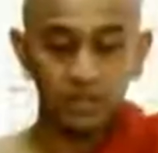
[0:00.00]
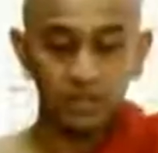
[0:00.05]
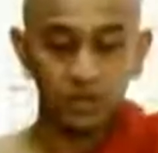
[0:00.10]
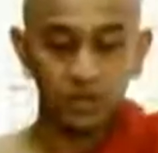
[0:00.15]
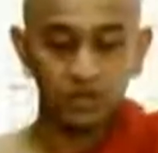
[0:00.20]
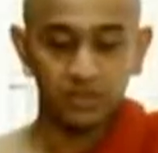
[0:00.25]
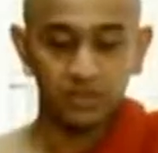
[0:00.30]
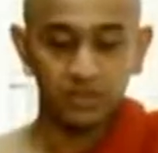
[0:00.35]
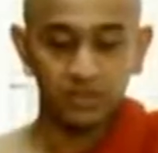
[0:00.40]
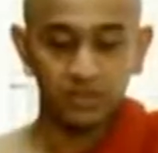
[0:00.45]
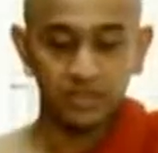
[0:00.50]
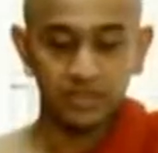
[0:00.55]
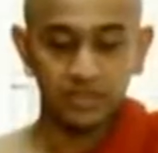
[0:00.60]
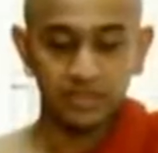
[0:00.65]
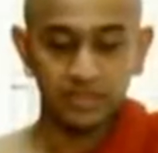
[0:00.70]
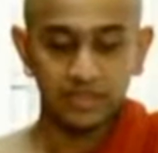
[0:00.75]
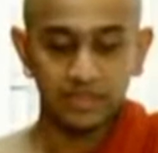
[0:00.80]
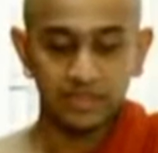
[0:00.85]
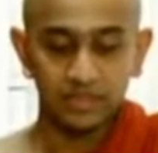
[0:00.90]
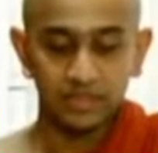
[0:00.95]
over,
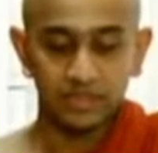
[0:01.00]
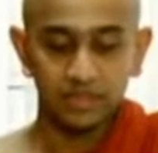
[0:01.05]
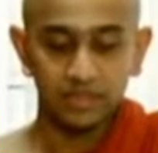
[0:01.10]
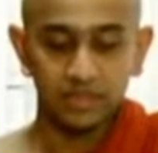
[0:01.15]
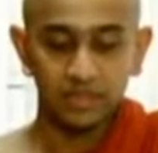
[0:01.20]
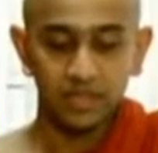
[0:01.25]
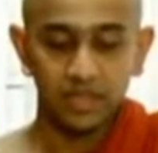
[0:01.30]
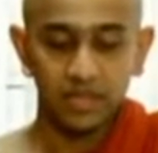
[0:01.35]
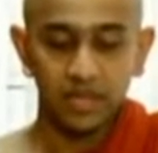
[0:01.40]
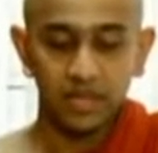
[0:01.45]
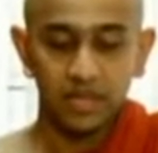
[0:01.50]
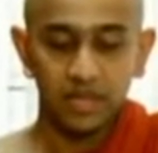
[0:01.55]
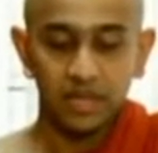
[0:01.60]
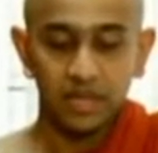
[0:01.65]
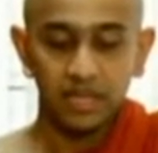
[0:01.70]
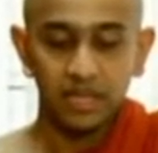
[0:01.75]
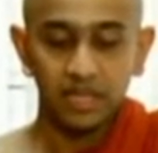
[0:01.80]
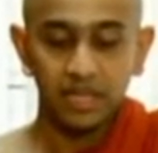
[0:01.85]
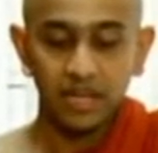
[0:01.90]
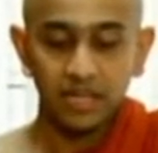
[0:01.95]

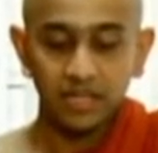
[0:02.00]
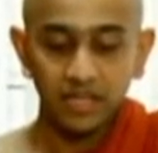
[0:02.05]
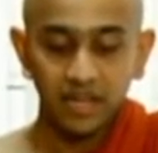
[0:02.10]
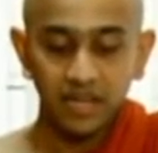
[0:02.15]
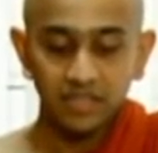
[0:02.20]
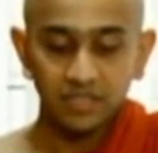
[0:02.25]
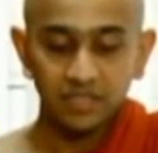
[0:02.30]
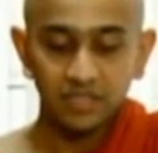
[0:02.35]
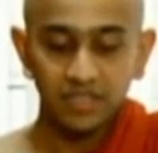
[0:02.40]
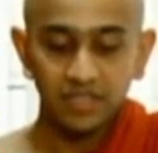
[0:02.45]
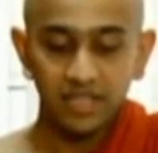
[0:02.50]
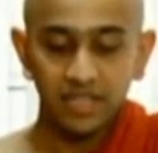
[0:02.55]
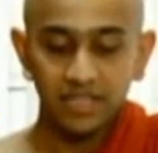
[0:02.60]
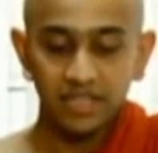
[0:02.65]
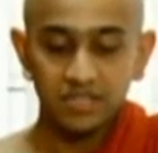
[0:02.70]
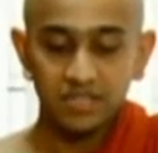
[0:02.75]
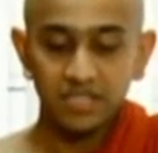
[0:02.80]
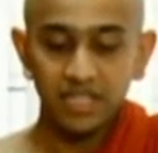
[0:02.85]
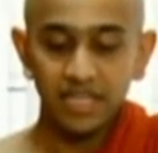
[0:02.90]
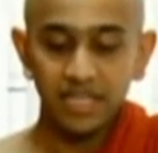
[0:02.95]
he can touch
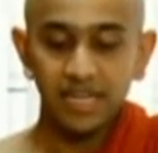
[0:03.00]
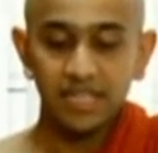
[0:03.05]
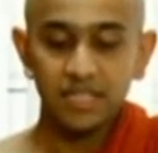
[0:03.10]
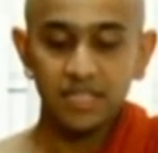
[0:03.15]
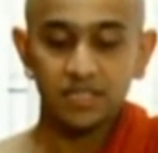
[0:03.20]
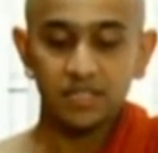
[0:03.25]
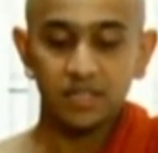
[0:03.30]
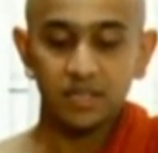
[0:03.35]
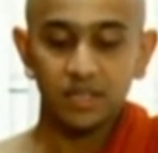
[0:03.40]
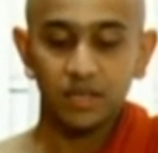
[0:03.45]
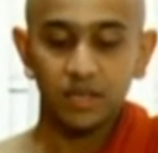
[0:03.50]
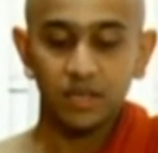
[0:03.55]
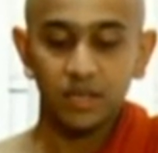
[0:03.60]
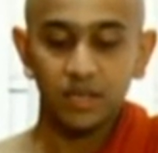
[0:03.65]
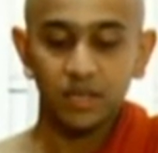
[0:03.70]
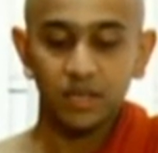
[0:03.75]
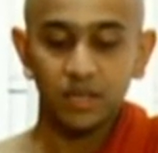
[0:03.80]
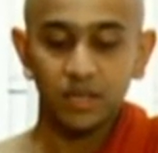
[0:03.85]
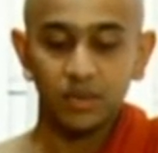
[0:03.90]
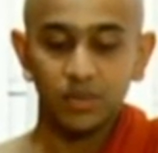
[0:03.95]
his knees
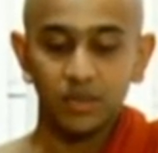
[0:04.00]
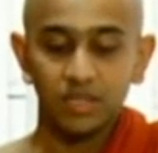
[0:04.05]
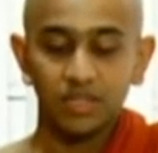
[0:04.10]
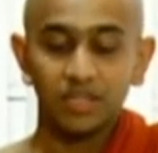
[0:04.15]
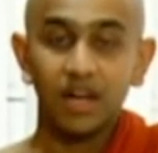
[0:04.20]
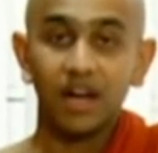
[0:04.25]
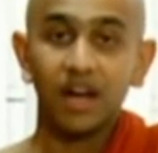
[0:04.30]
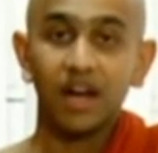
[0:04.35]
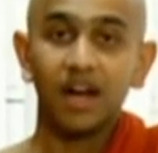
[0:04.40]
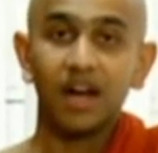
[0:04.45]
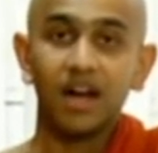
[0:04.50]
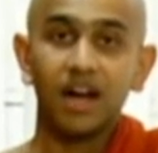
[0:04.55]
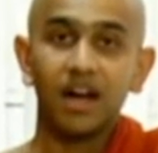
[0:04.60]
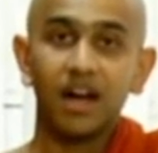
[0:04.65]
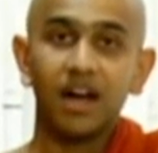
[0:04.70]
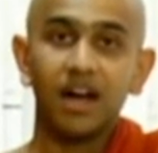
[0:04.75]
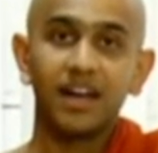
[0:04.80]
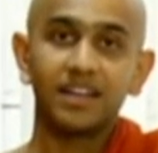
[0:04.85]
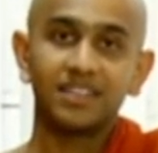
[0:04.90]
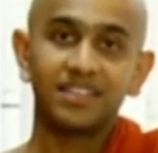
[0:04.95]
with
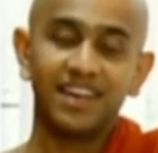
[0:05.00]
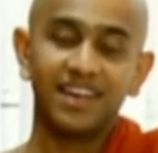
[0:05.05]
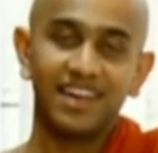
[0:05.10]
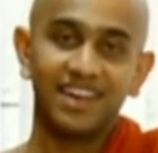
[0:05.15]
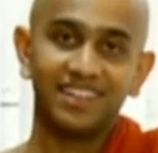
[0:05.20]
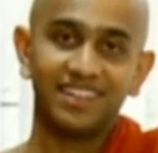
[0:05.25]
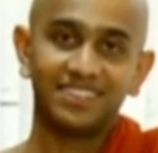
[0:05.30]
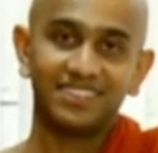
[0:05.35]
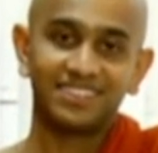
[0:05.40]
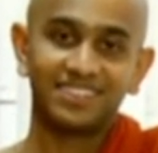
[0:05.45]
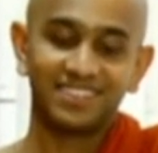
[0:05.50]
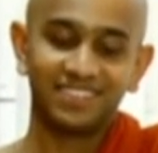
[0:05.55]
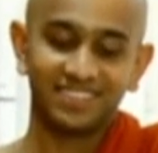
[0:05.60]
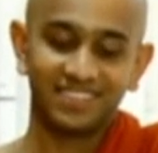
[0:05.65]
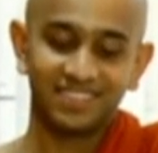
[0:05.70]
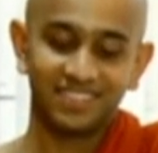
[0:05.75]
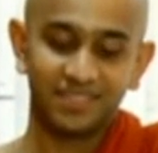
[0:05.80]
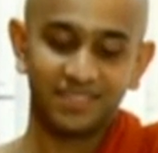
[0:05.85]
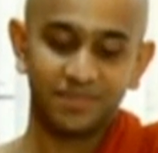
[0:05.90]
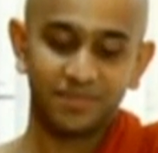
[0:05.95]
either hands.
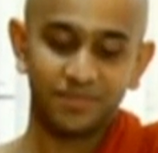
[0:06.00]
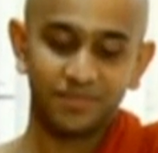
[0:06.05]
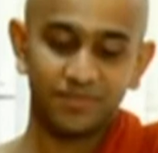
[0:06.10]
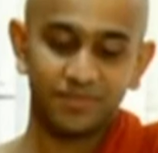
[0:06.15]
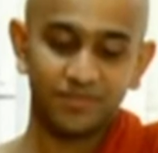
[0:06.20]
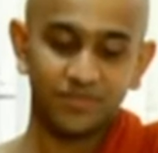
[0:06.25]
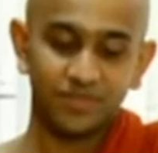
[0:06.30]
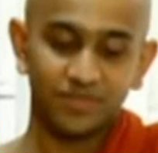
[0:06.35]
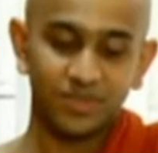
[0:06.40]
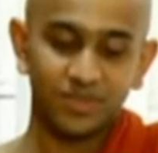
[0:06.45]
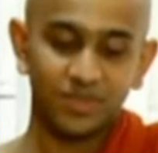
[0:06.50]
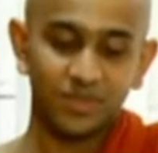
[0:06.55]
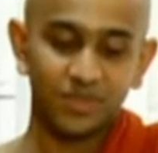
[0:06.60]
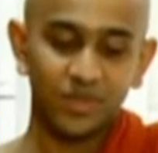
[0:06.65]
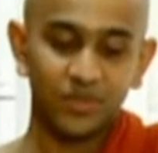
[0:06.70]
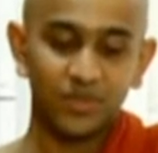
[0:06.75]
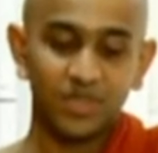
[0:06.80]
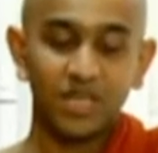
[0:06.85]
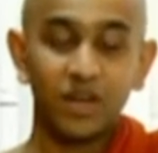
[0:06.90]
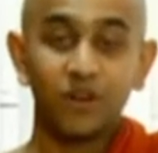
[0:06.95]

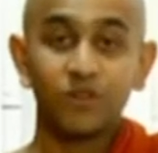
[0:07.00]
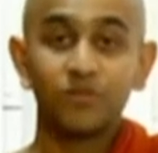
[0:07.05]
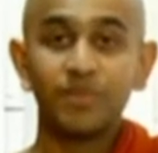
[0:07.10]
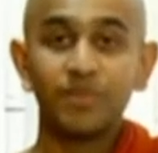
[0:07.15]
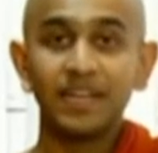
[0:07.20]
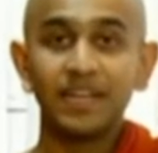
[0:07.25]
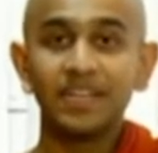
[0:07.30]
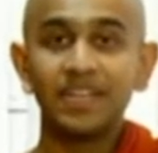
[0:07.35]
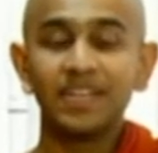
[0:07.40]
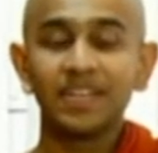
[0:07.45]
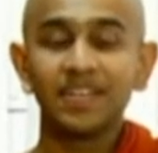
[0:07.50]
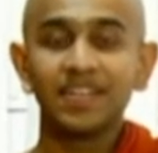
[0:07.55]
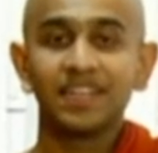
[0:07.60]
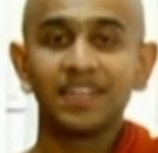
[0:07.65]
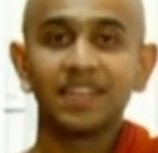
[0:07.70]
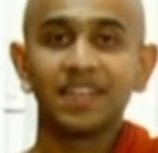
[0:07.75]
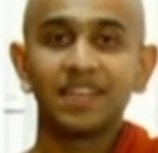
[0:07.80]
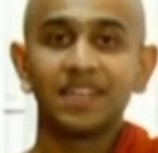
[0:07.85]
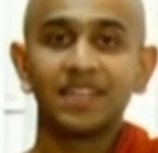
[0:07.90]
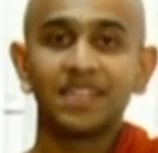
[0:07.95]
So without bending,
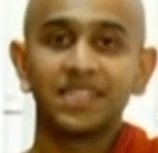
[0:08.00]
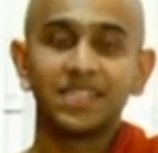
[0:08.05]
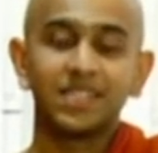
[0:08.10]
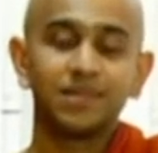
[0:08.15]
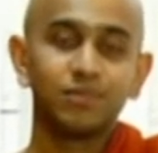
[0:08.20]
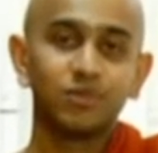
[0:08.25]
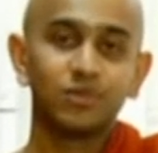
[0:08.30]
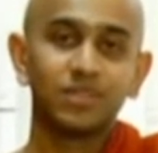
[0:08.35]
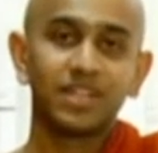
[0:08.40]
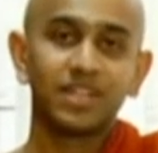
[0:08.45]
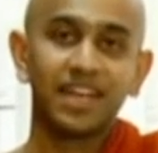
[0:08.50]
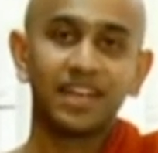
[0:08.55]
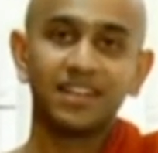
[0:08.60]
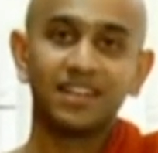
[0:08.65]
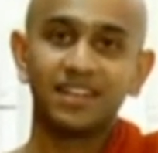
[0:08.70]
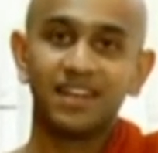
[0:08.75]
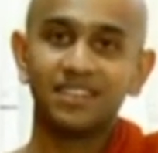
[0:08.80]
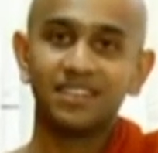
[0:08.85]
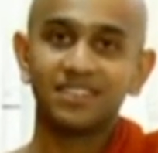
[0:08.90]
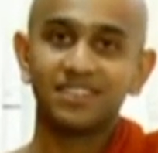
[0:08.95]
the Buddha can
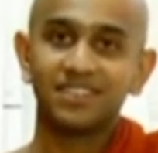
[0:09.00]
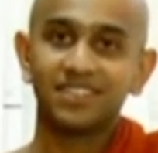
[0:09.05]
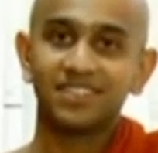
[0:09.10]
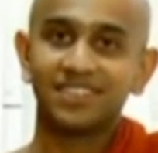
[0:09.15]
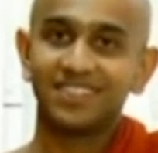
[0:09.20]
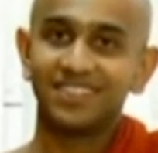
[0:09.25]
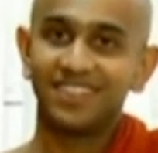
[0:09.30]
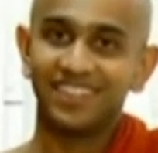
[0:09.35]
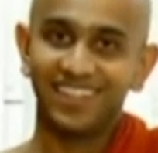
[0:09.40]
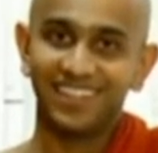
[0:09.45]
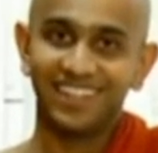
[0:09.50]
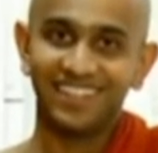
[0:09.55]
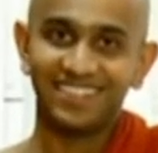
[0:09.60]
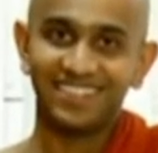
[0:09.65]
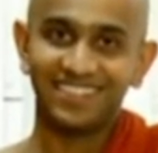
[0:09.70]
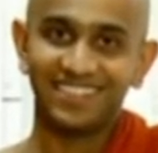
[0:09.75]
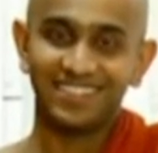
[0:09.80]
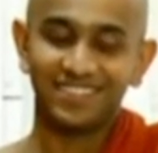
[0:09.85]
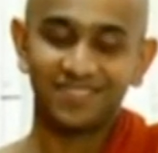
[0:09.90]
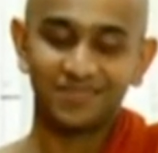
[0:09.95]
touch the knees.